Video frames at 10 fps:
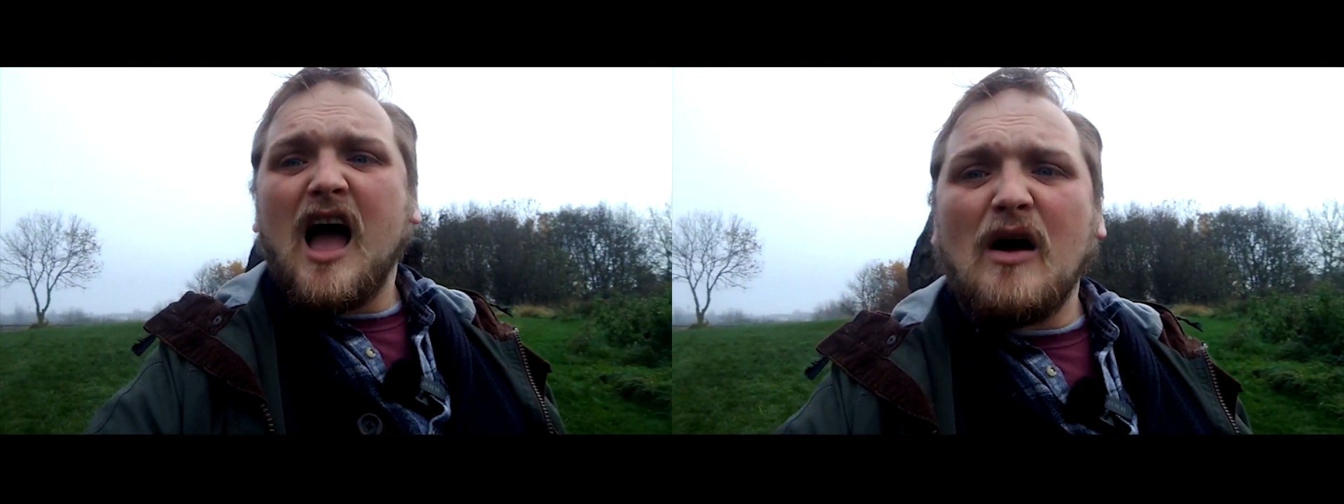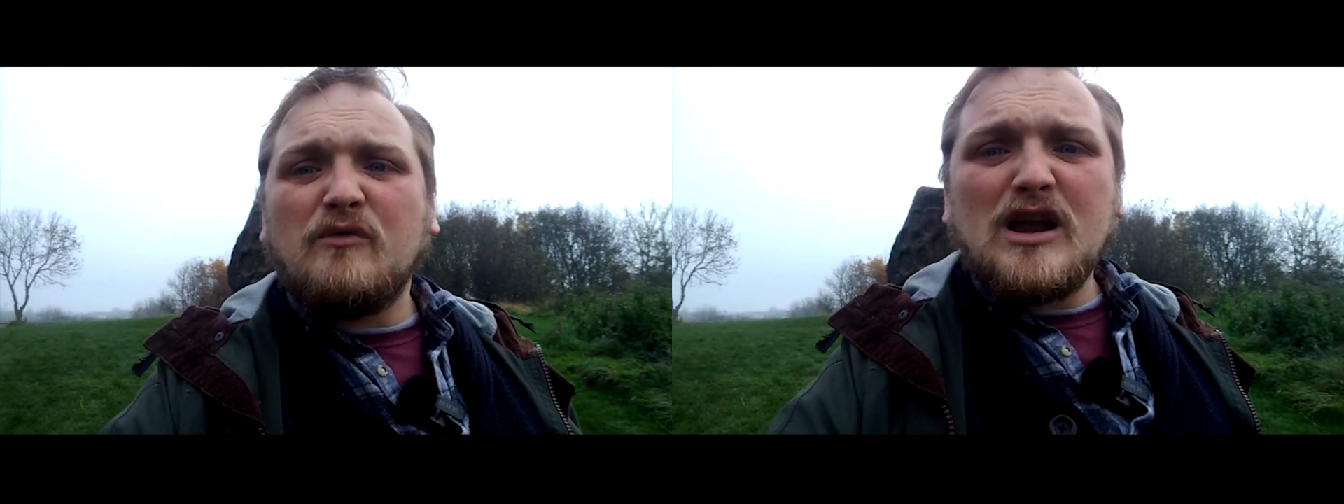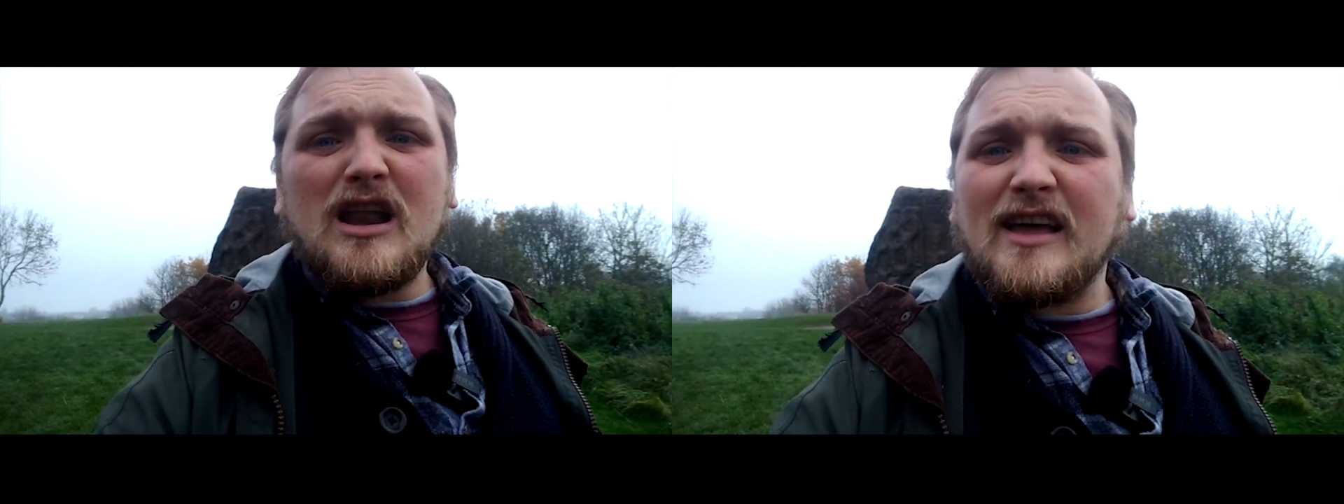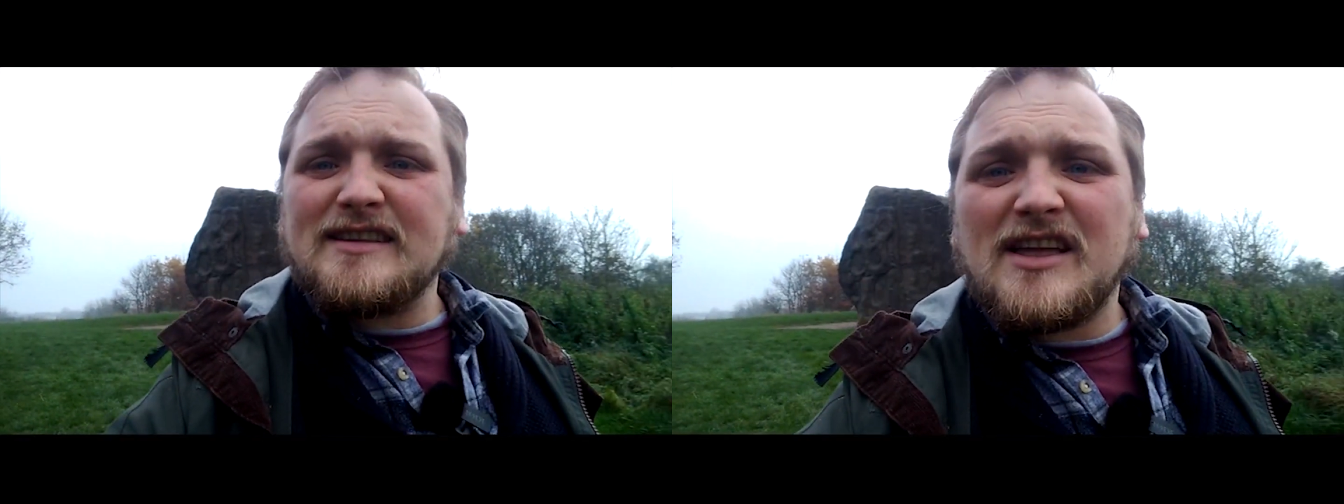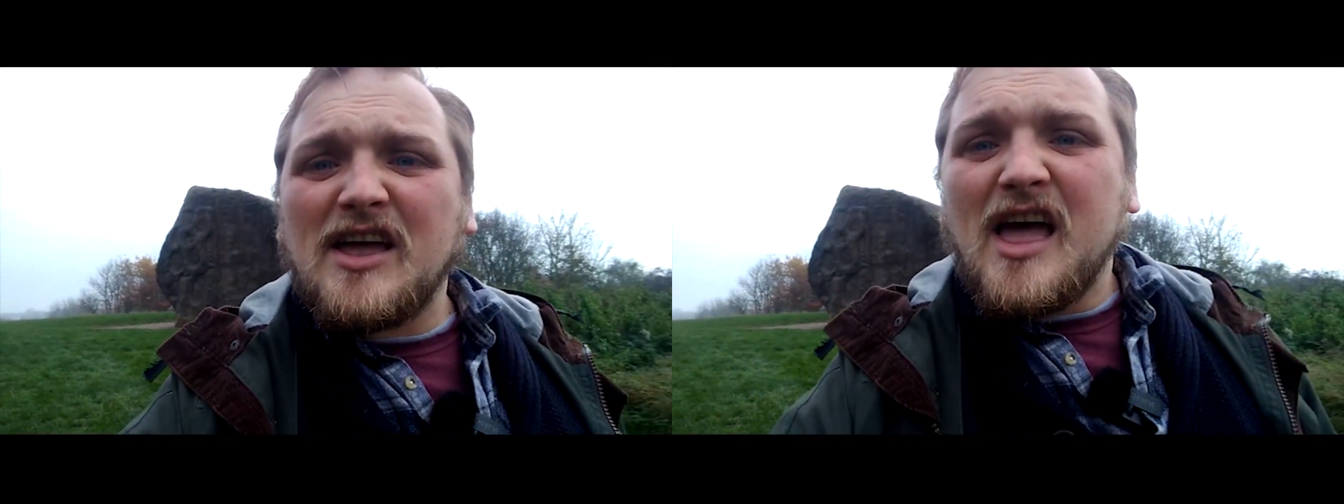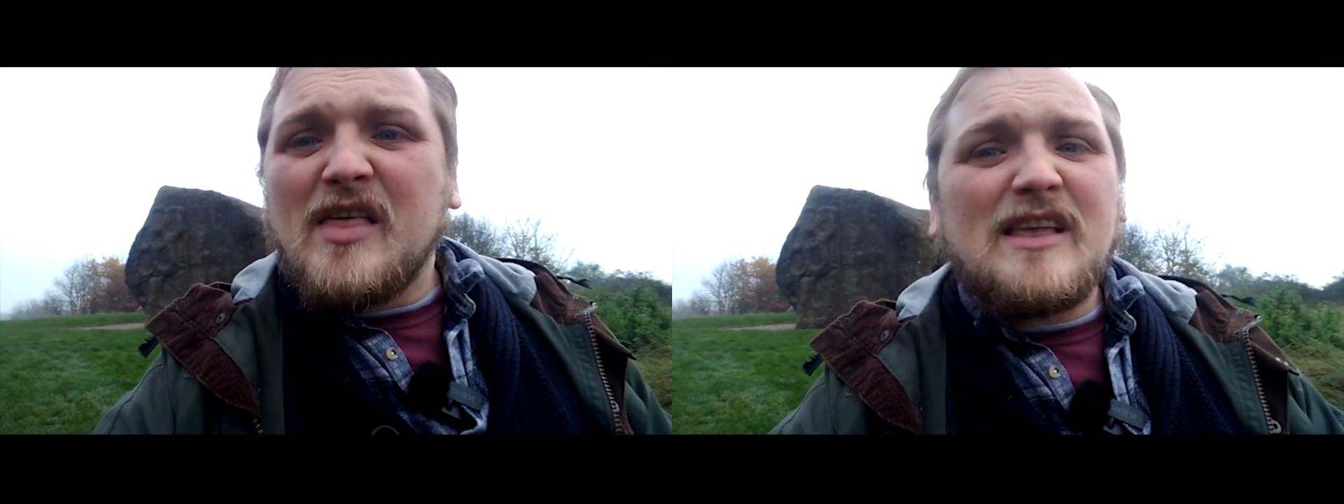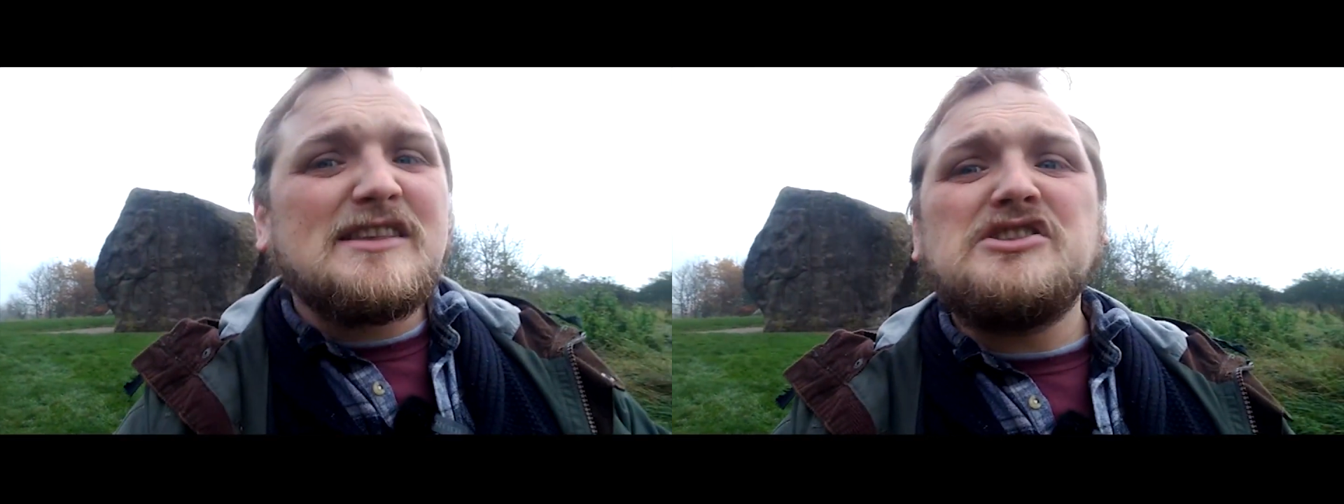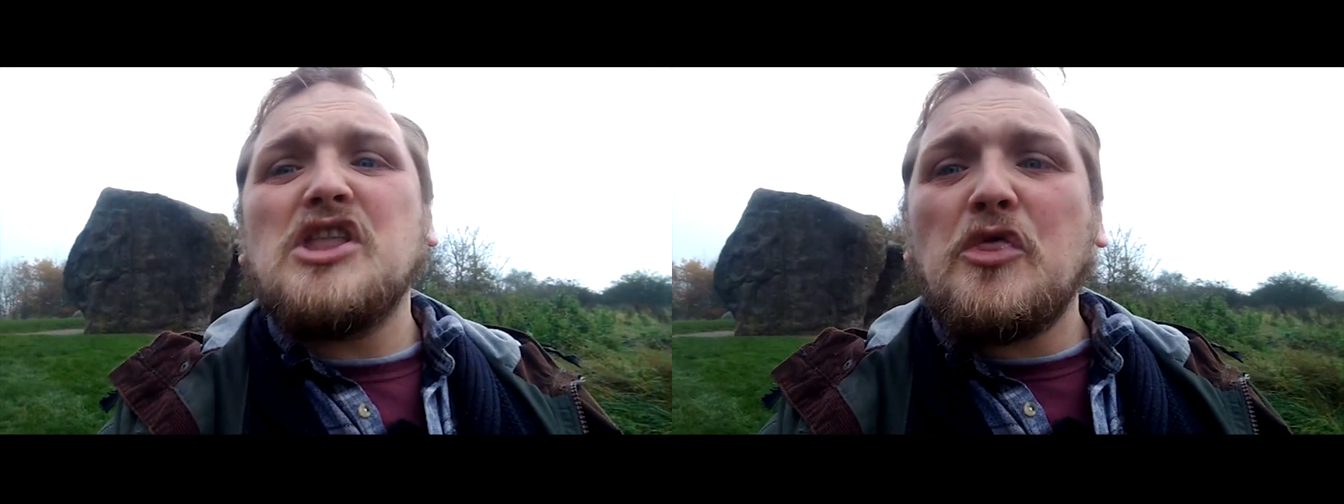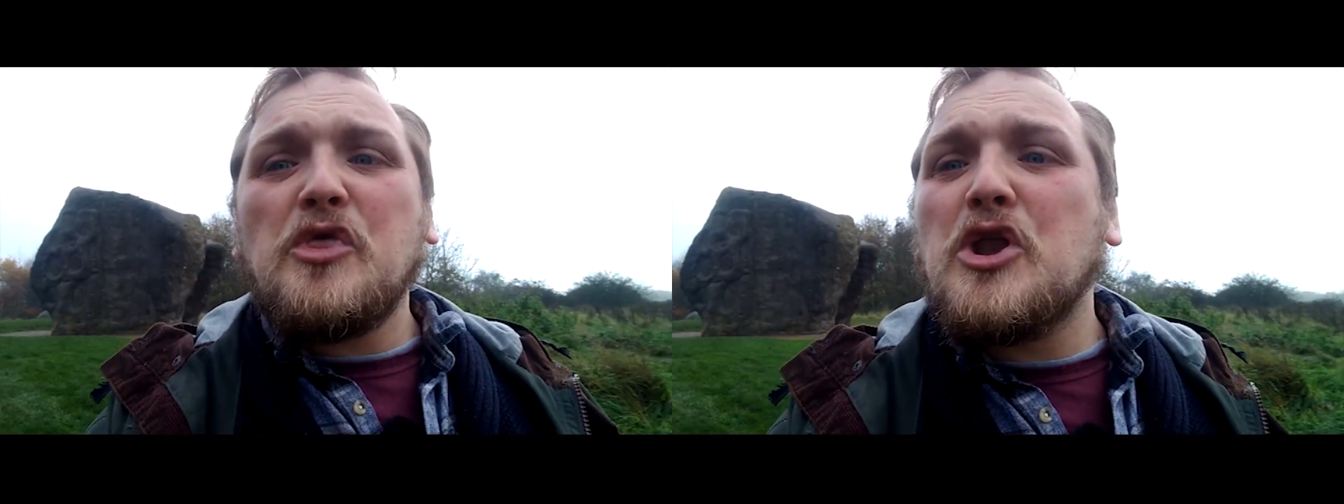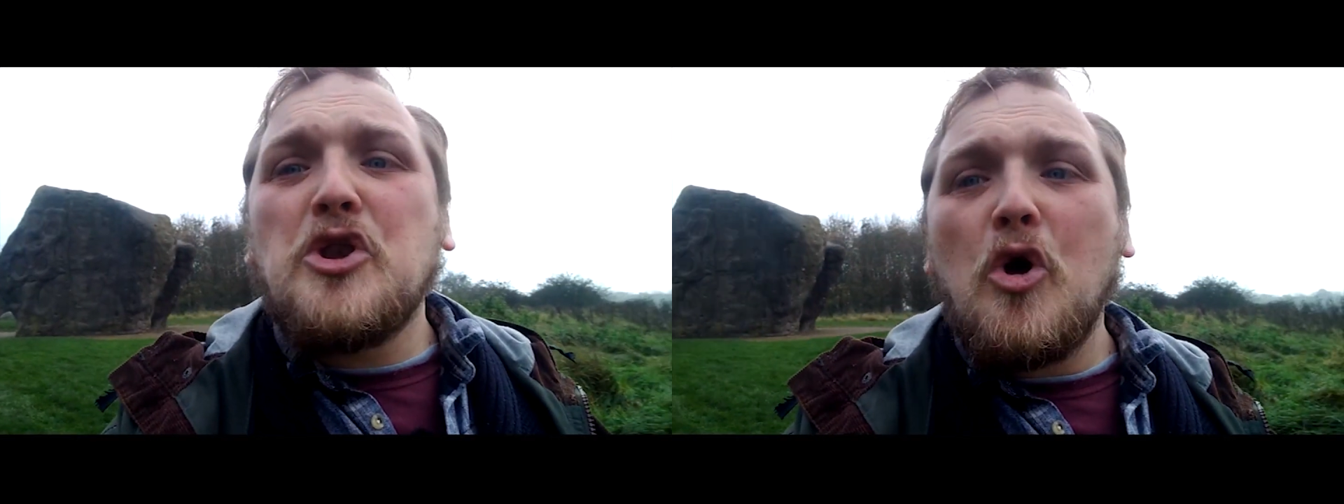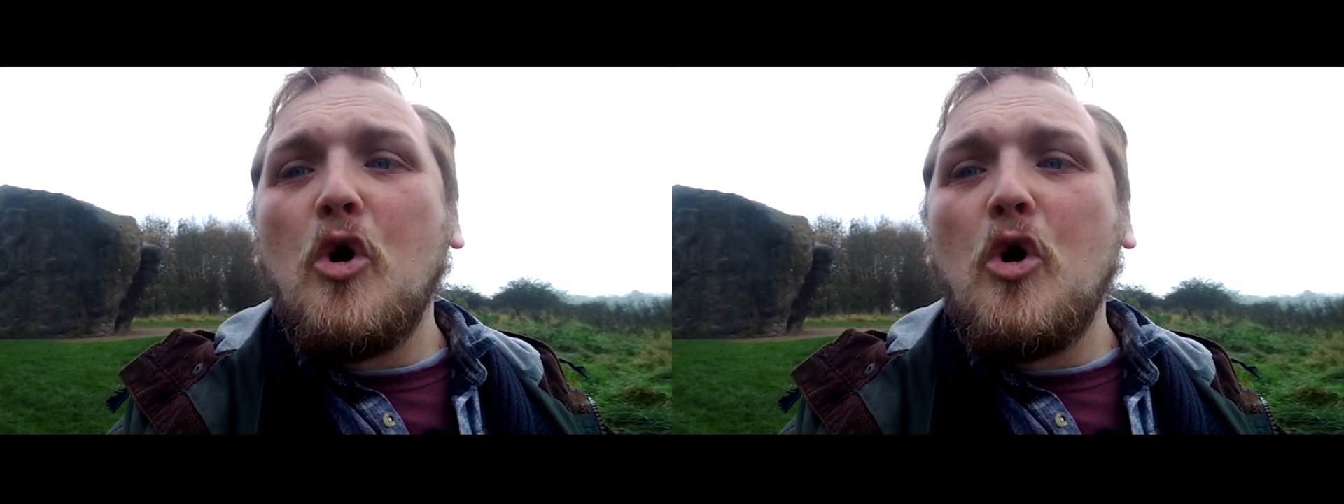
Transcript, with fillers: I've realised that there's nothing